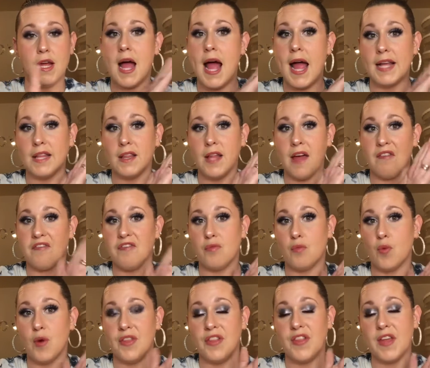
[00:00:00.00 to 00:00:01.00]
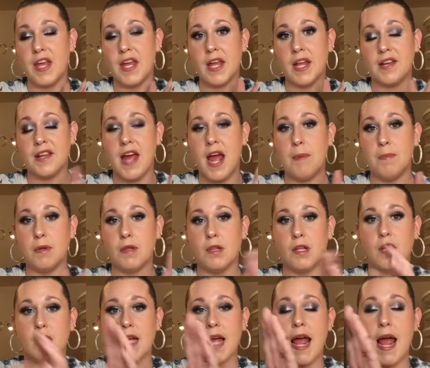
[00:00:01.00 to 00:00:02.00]
highlight from within type of
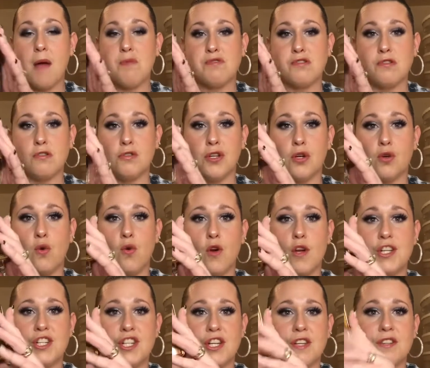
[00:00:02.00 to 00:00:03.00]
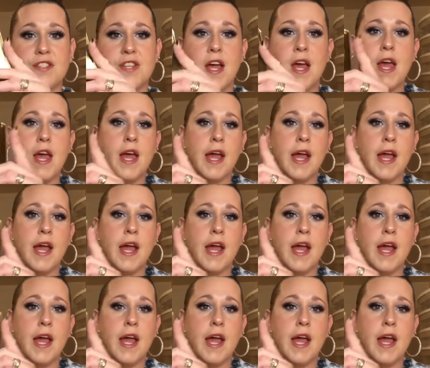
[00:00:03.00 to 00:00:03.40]
look. Absolutely gorgeous.